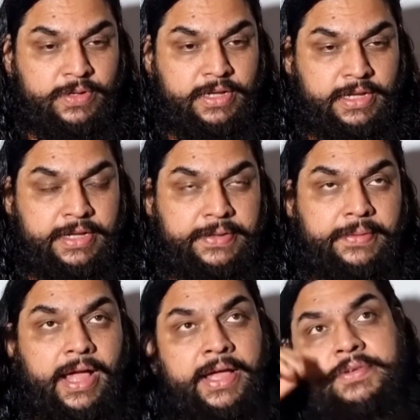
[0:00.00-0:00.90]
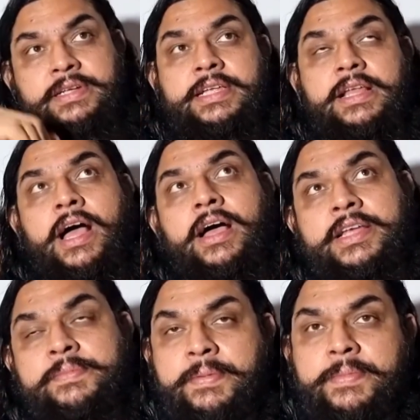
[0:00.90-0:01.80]
Okay. I
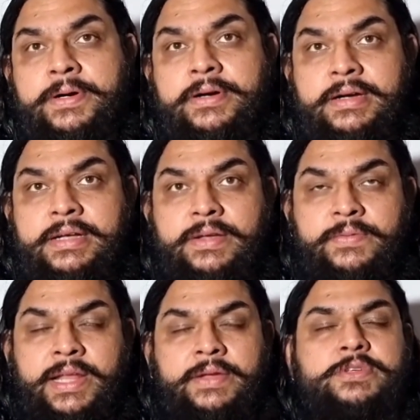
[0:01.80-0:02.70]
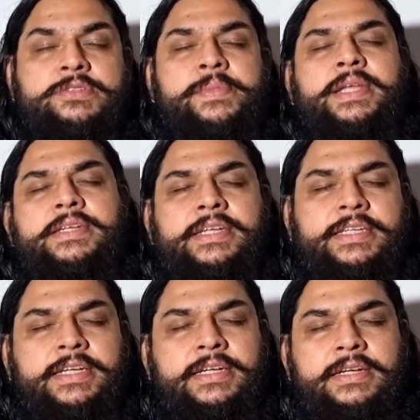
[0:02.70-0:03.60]
remember when I was
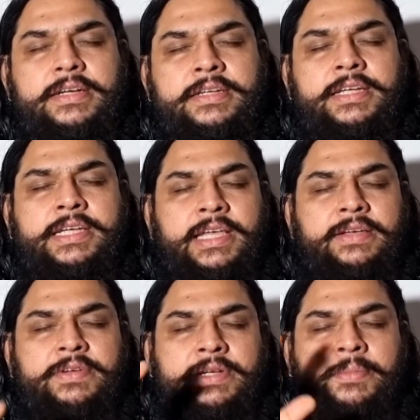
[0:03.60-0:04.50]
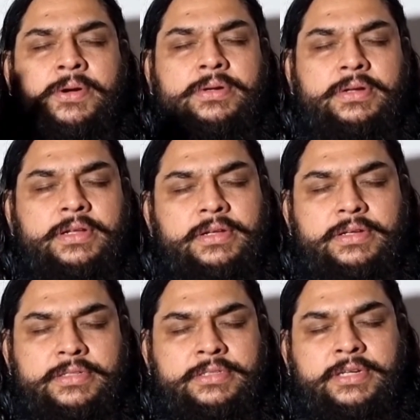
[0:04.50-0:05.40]
meditating in a cave at about
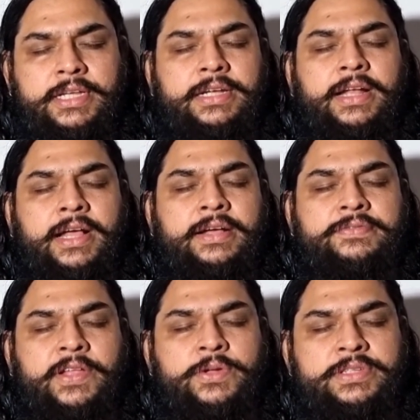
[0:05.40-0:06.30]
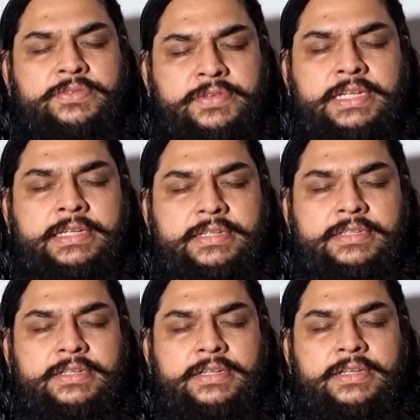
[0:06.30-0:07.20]
13,500 feet,
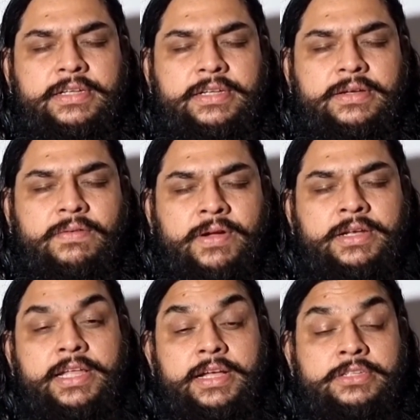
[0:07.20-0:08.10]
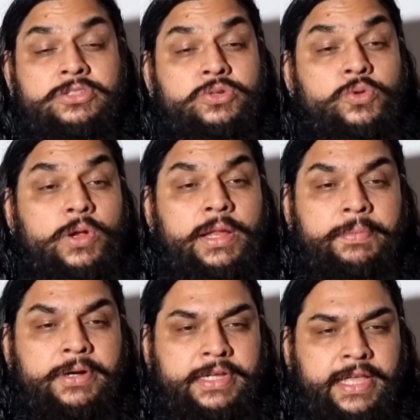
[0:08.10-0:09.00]
one day a snow
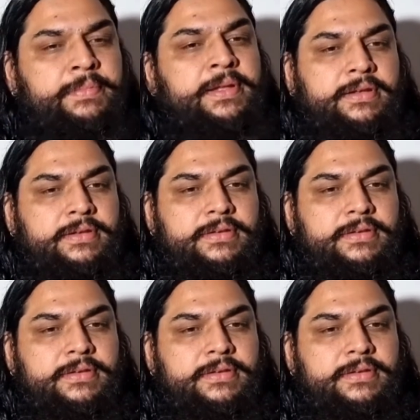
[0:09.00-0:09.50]
leopard came in.